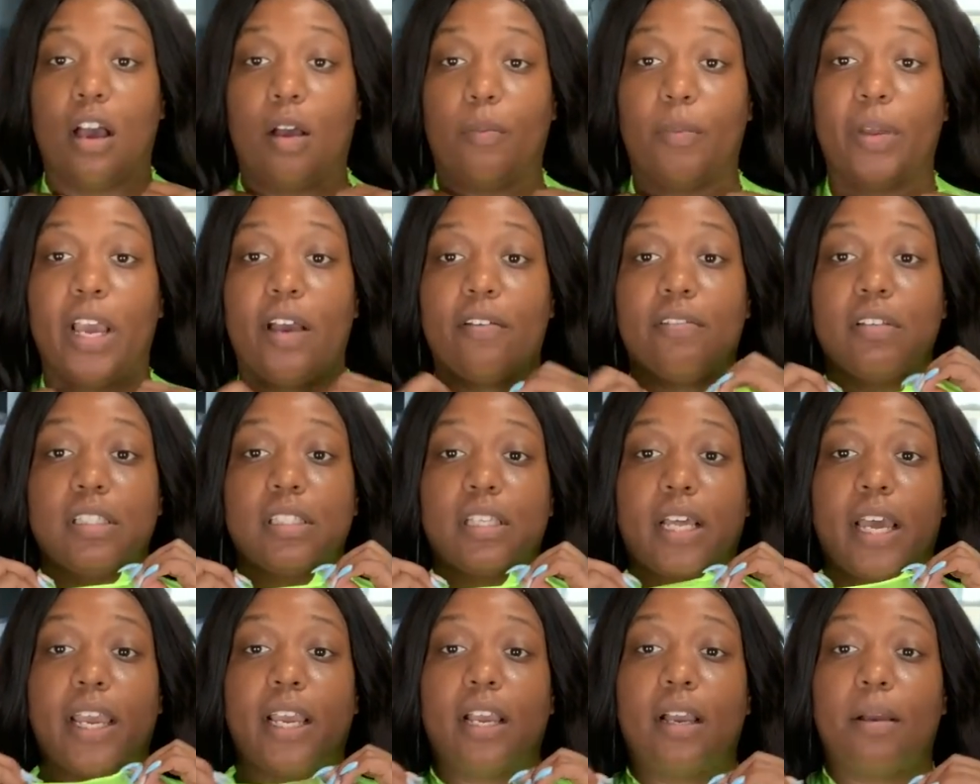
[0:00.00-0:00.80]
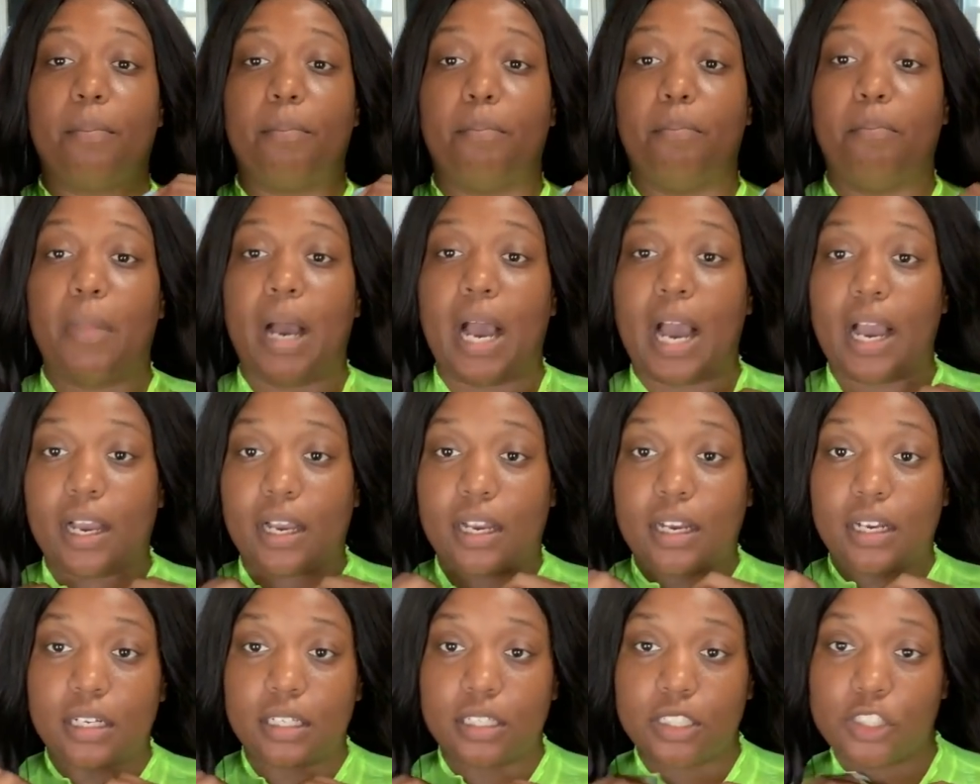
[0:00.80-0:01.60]
We have this like
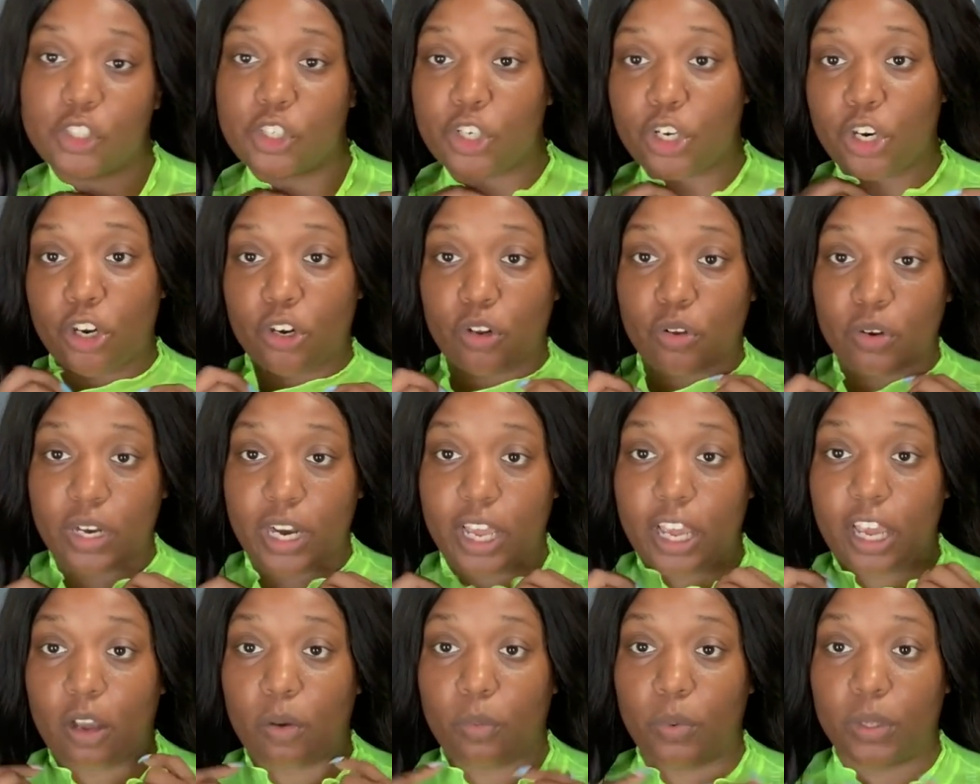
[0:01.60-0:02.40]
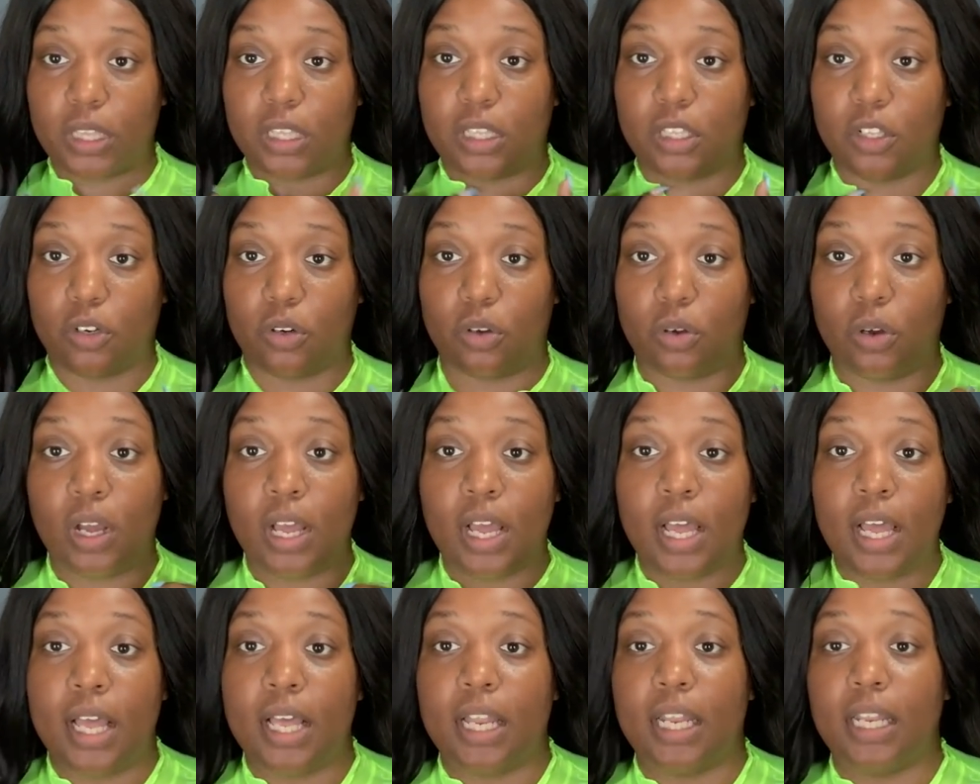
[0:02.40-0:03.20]
mock turtleneck with a little
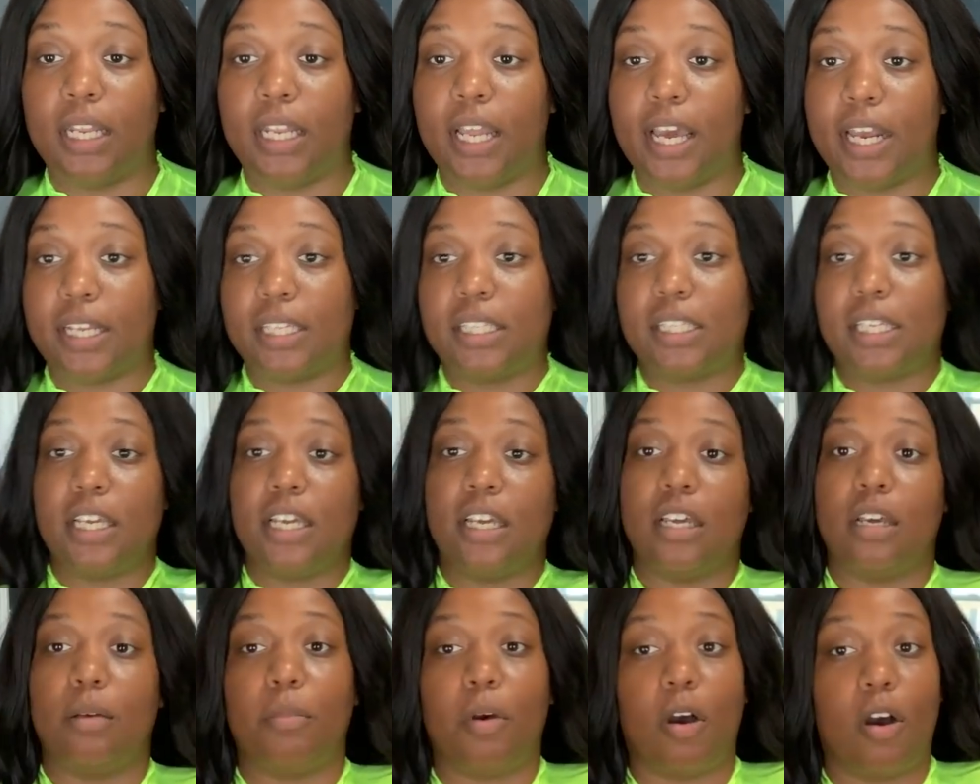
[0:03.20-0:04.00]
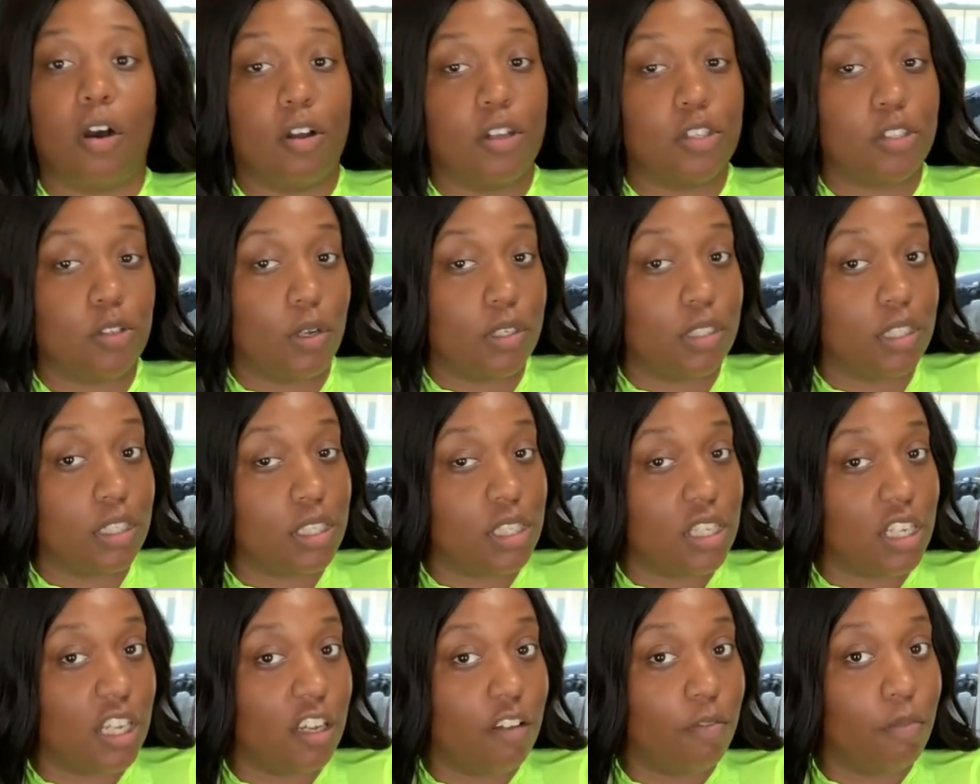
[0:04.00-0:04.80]
lettuce hem also on the
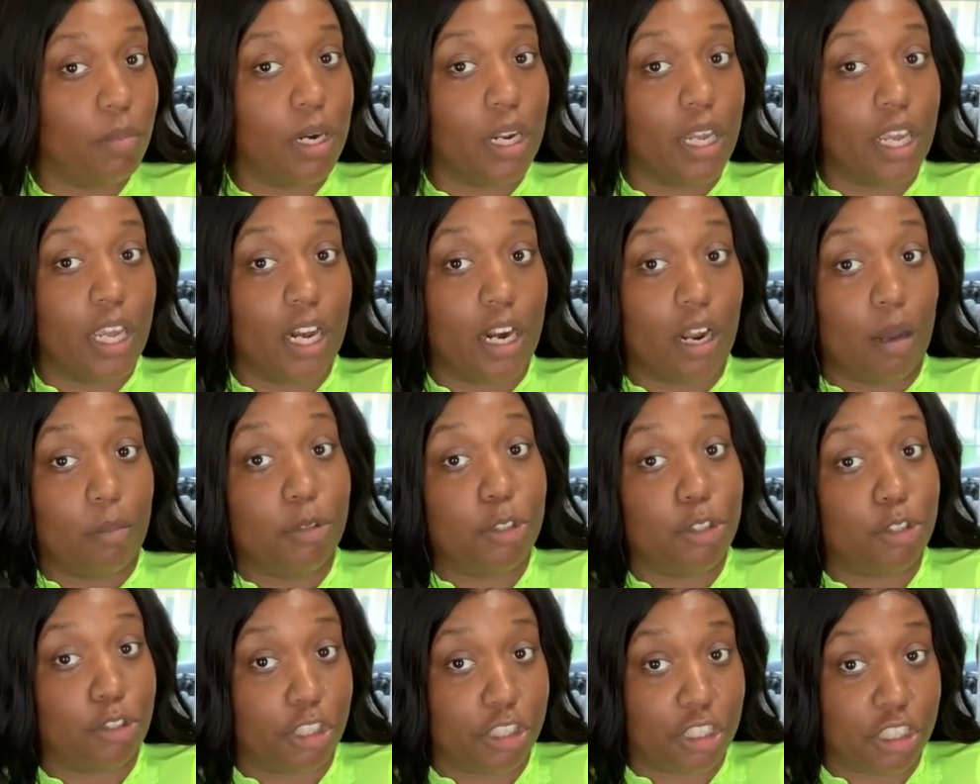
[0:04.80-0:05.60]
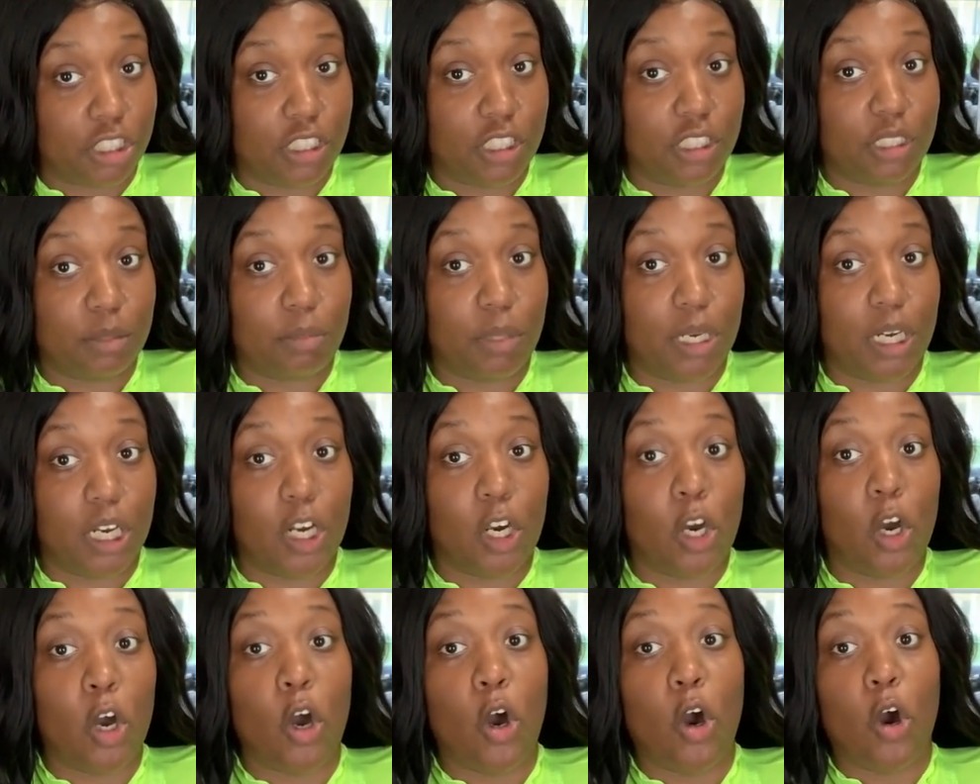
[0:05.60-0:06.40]
sleeve. But again, I'm stretching this mug